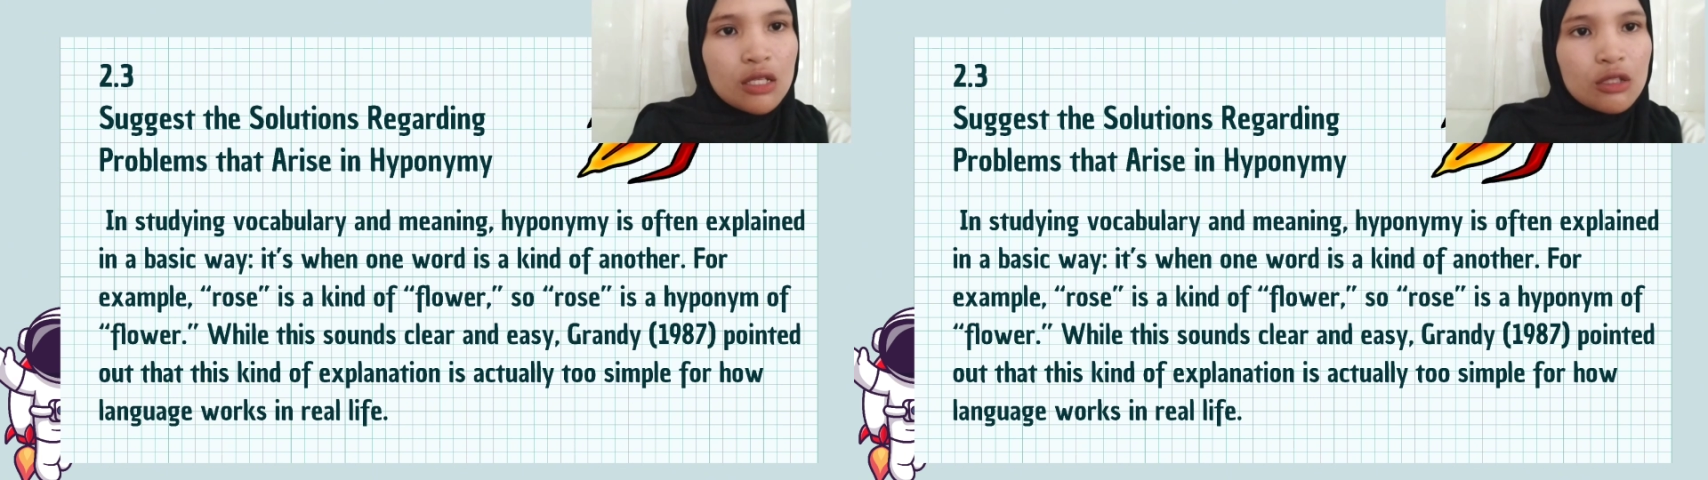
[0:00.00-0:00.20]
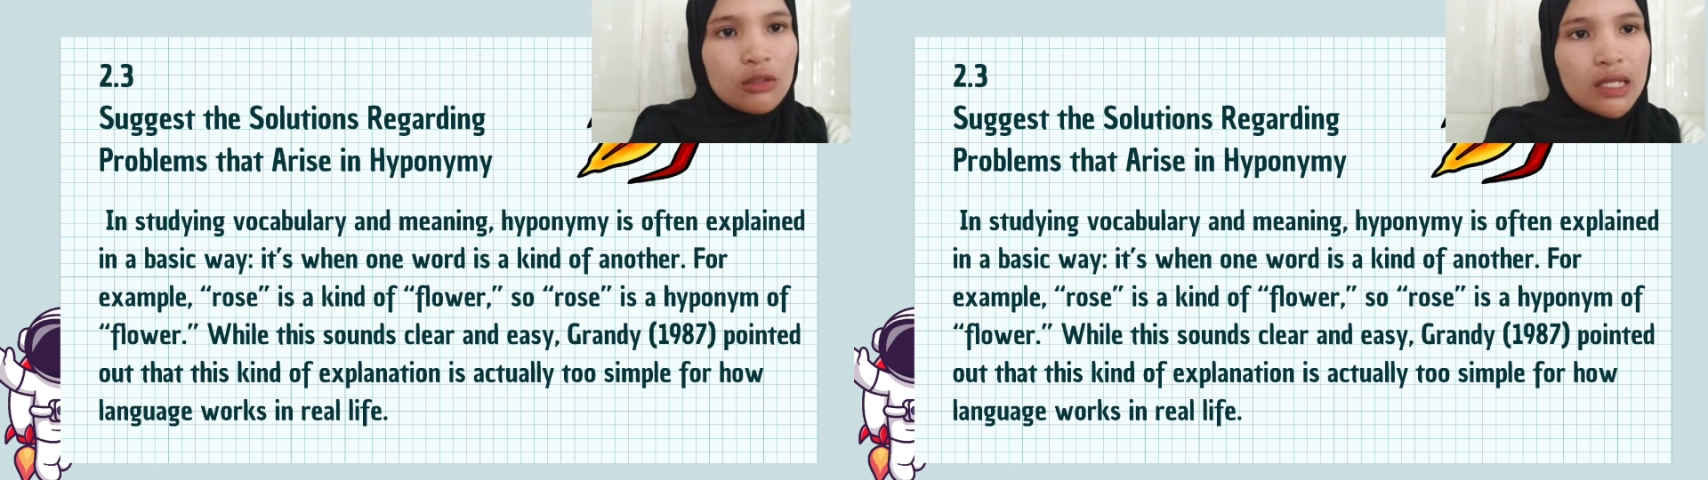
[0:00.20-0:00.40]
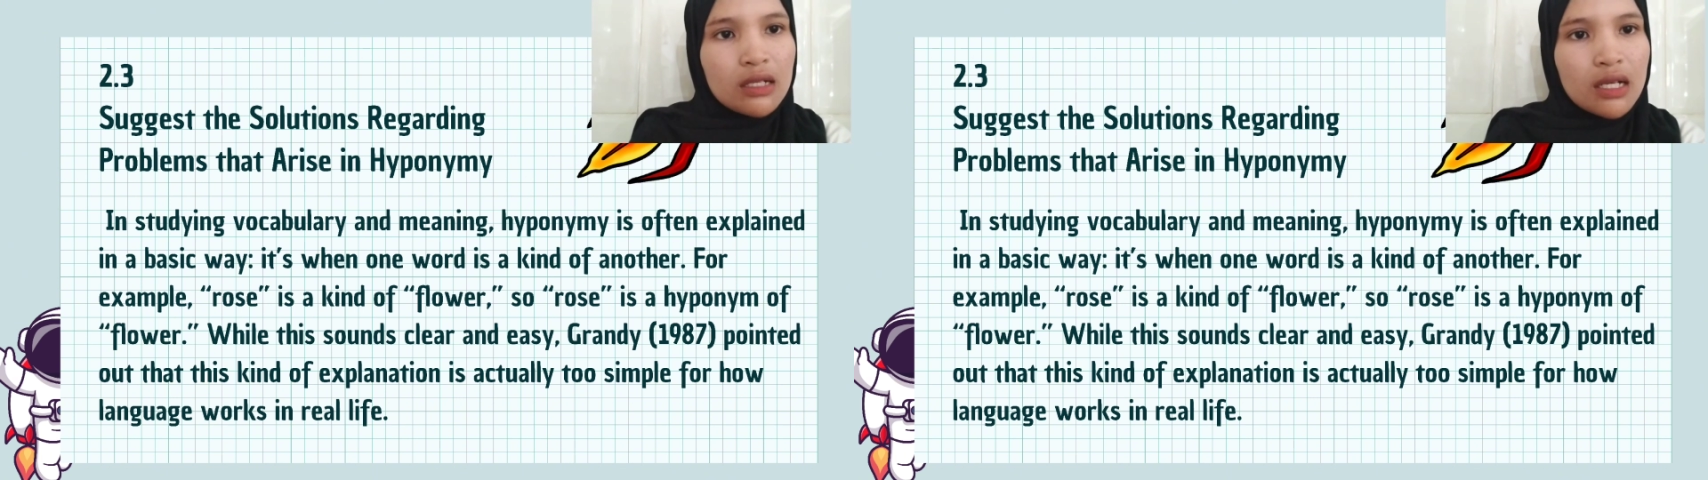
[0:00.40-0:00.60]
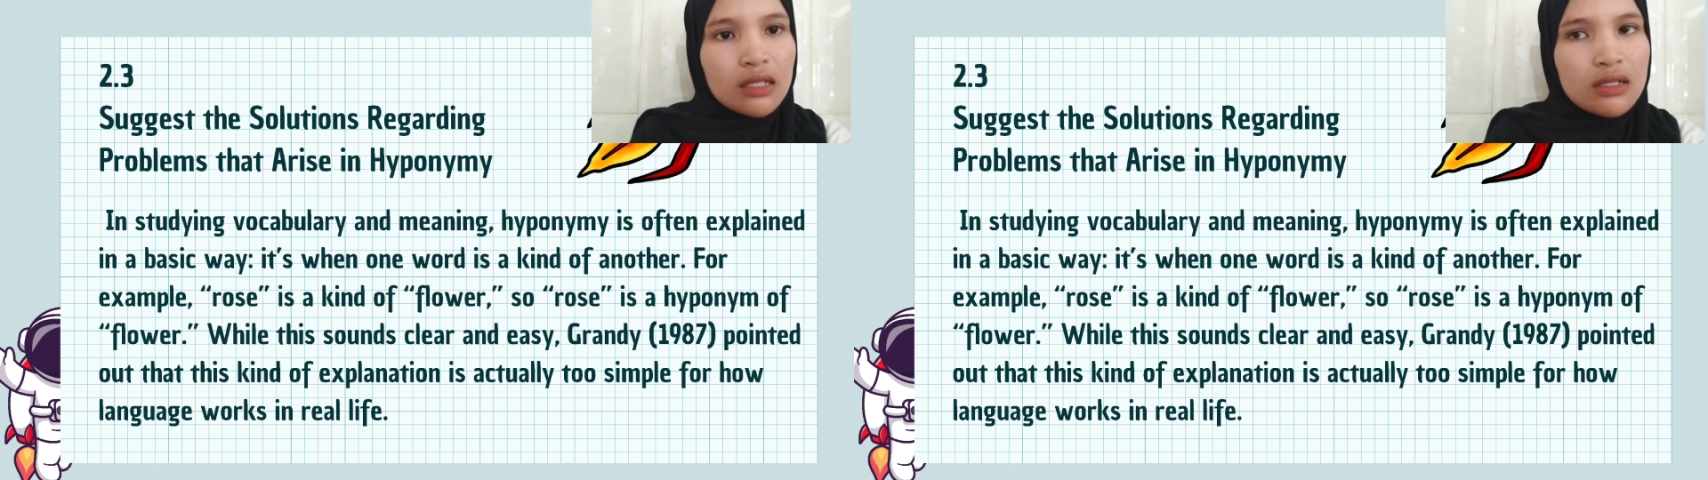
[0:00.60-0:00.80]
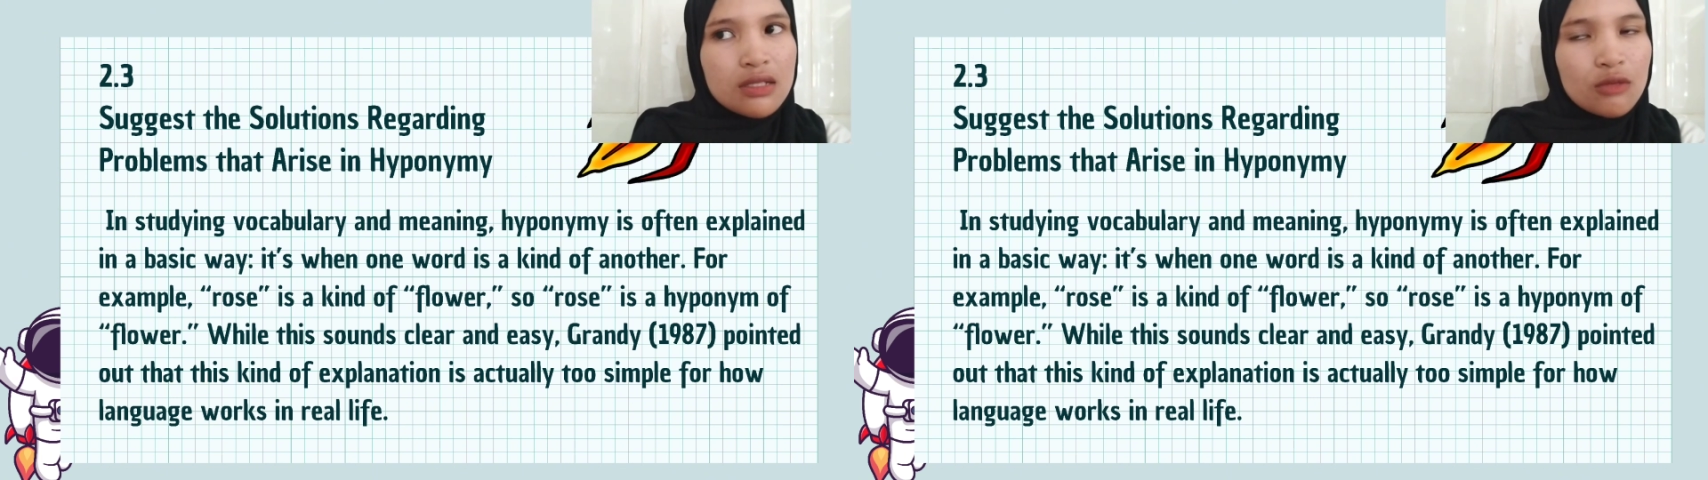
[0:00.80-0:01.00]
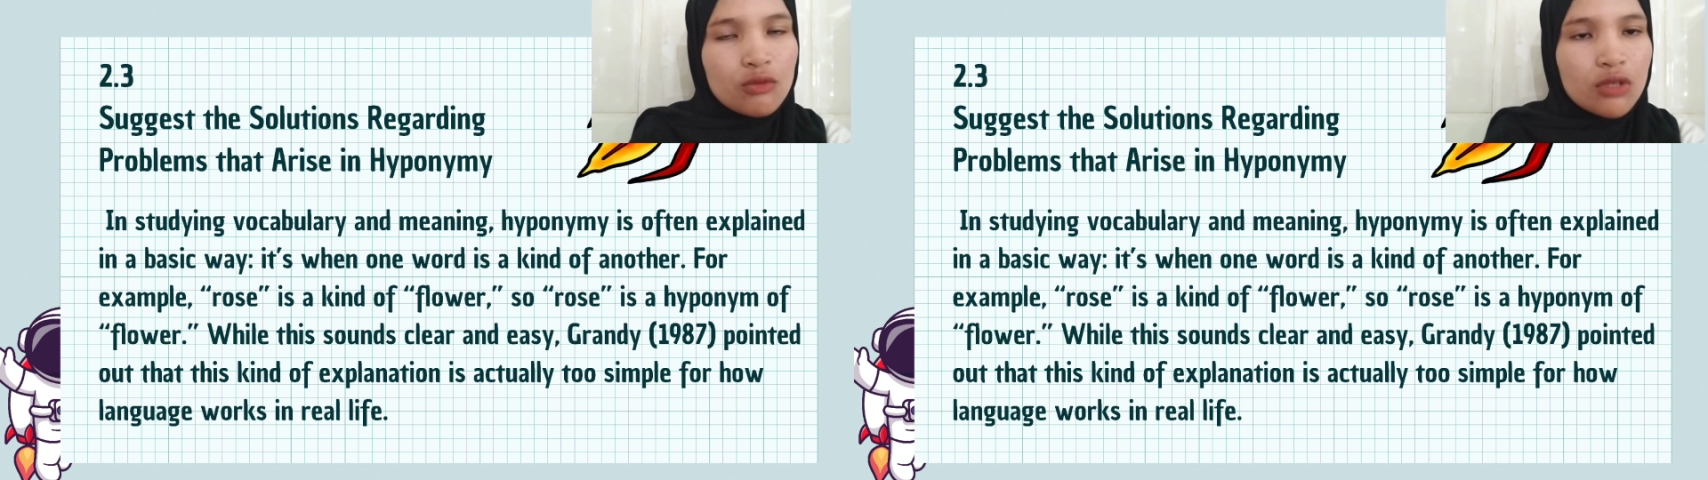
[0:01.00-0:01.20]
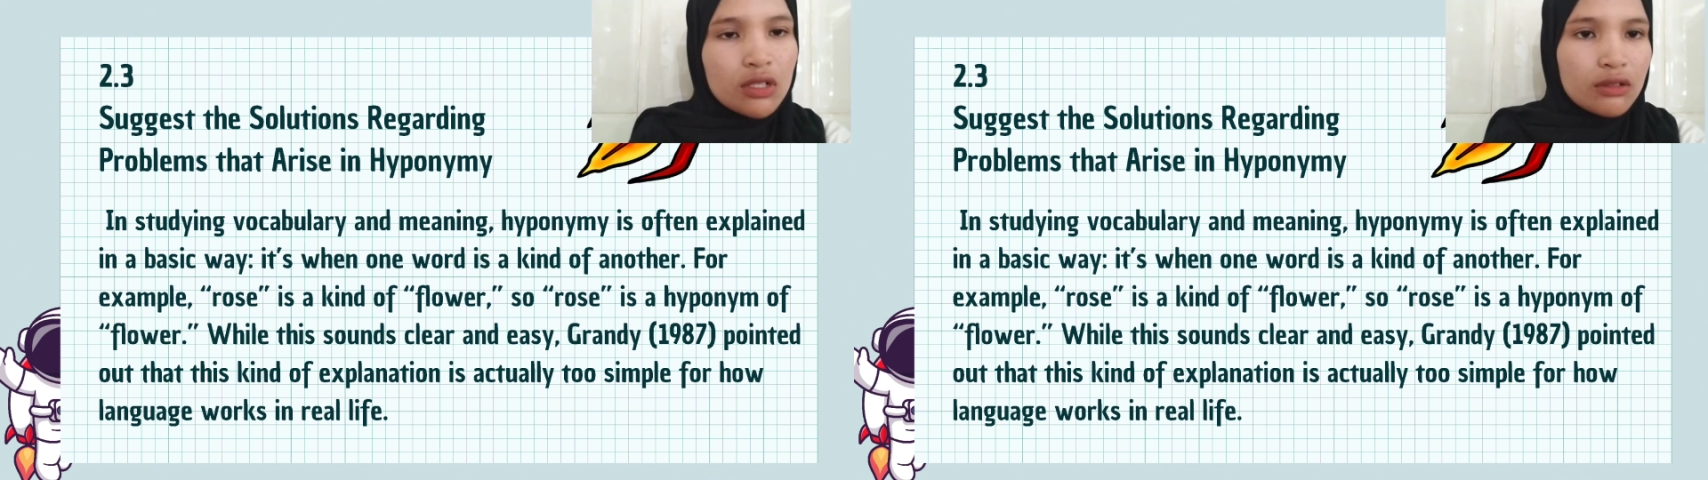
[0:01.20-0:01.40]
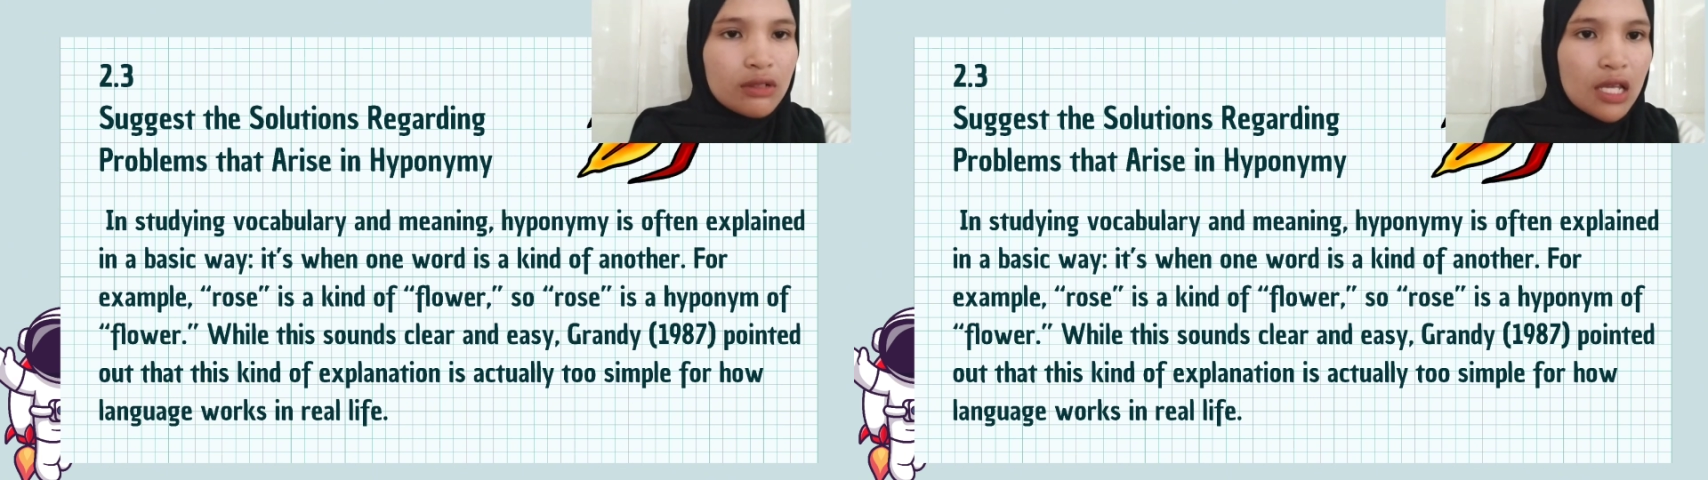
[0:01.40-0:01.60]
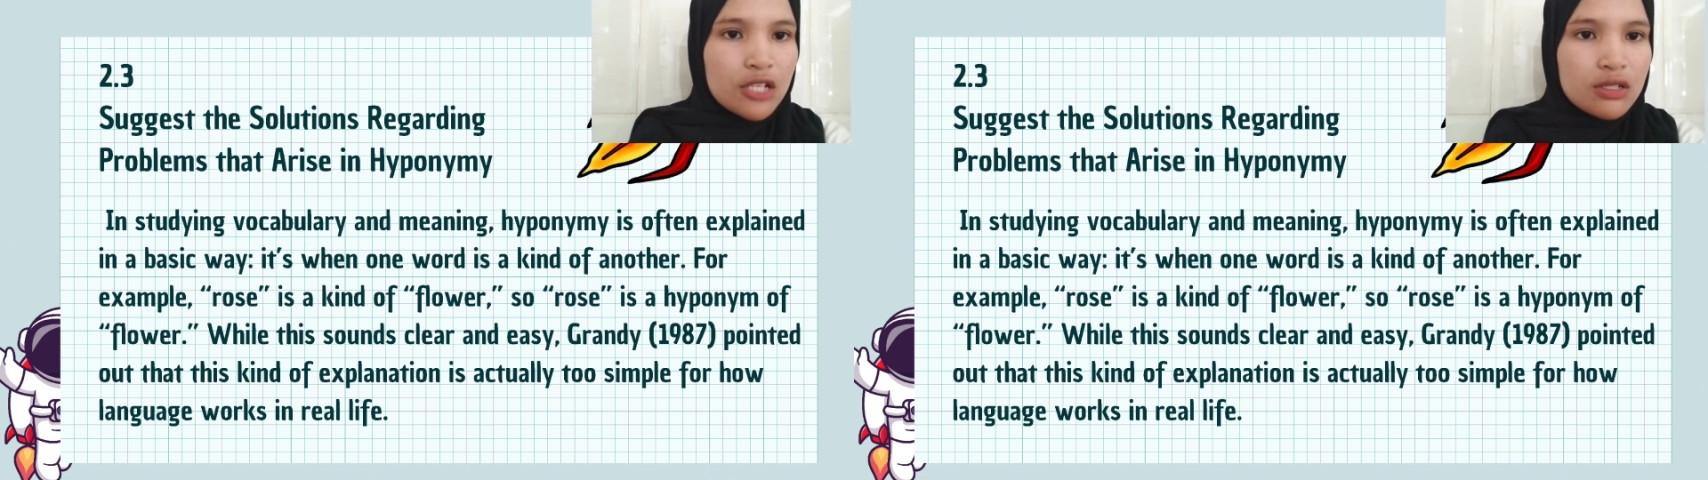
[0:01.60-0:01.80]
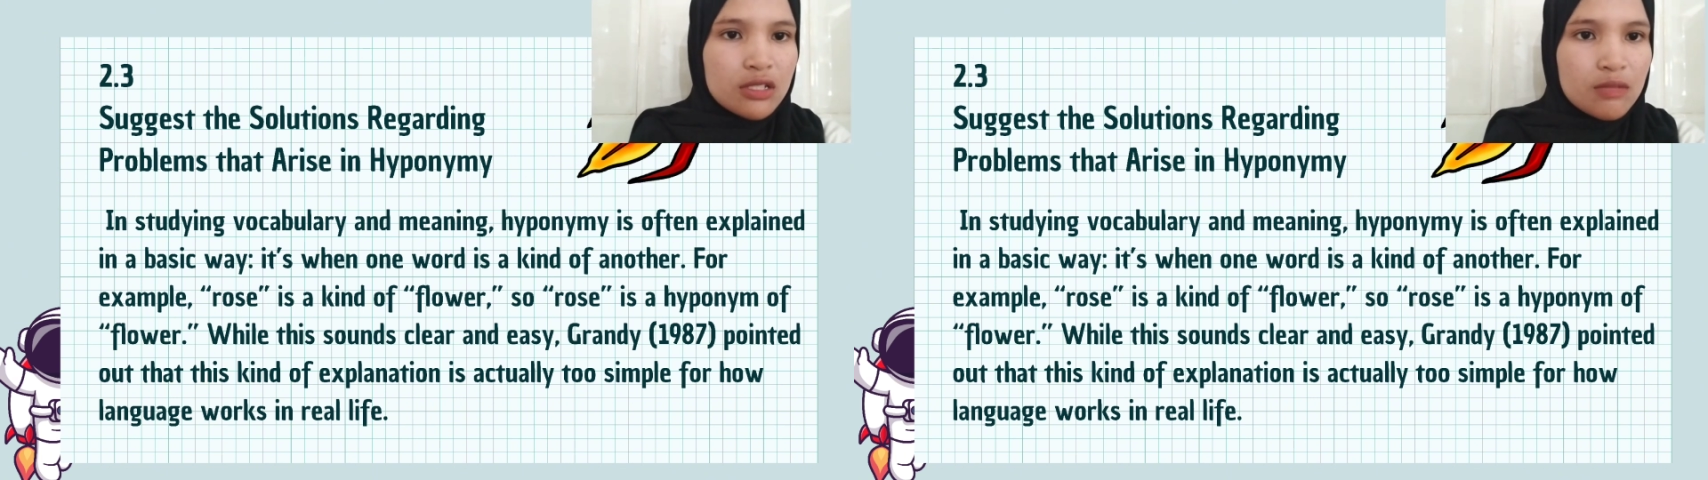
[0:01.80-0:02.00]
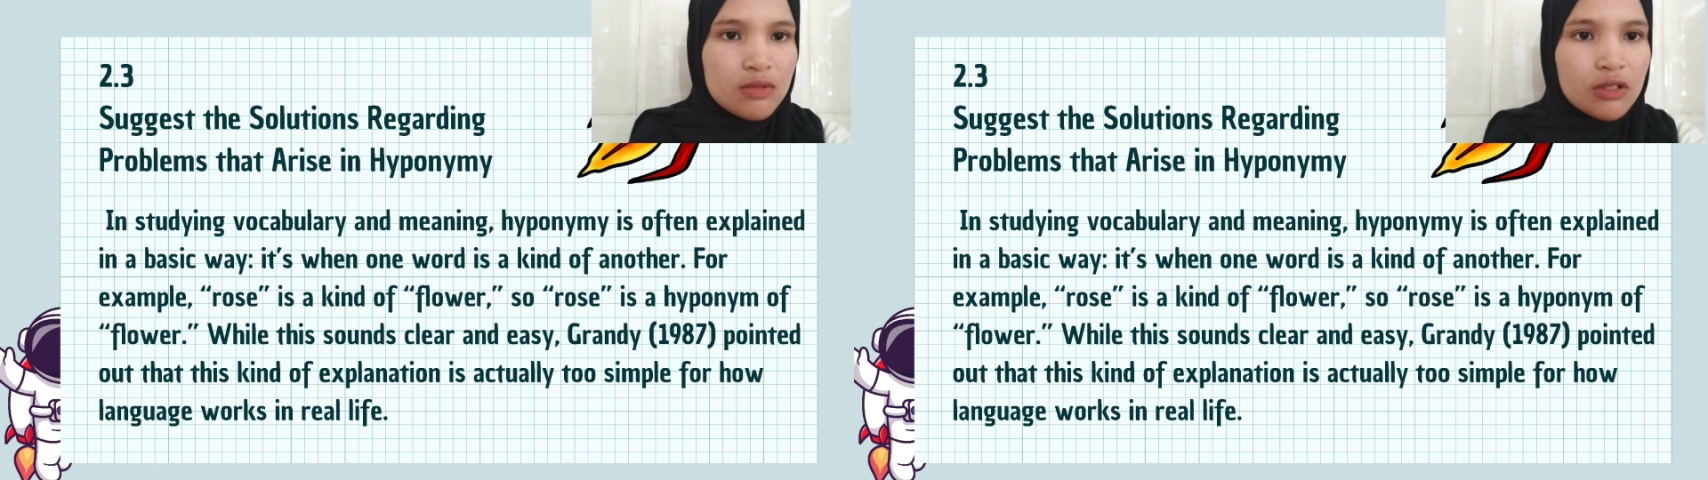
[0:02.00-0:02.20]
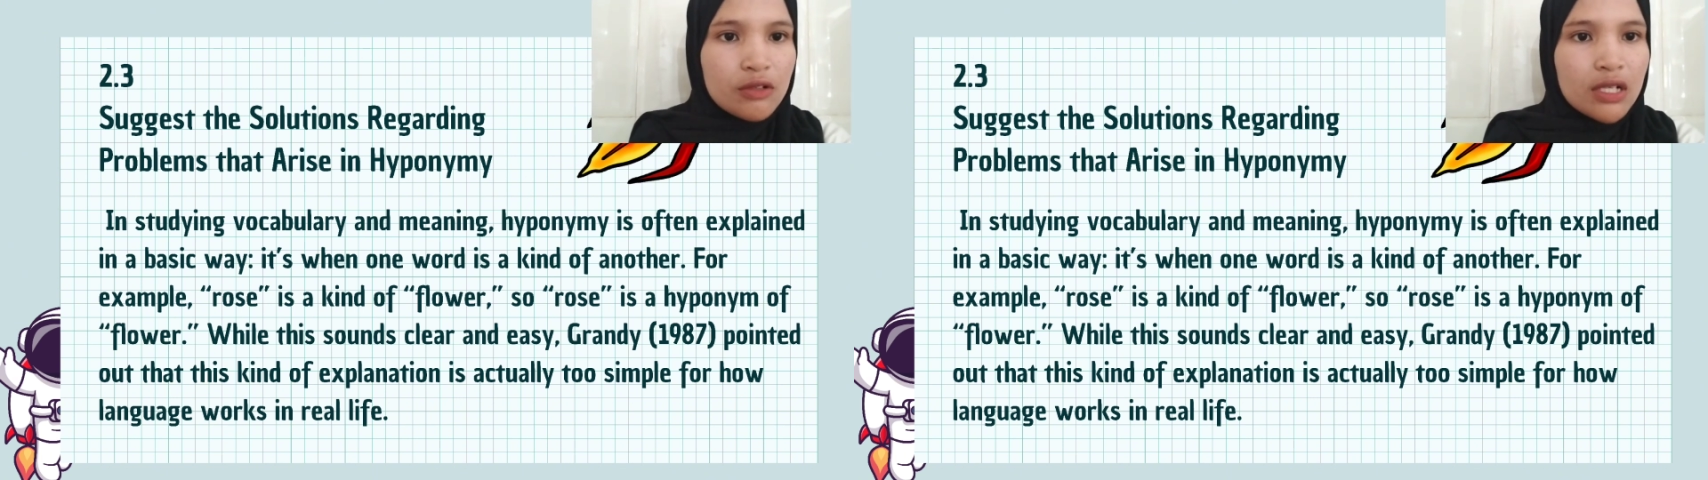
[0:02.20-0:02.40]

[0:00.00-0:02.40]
To better understand word relationships,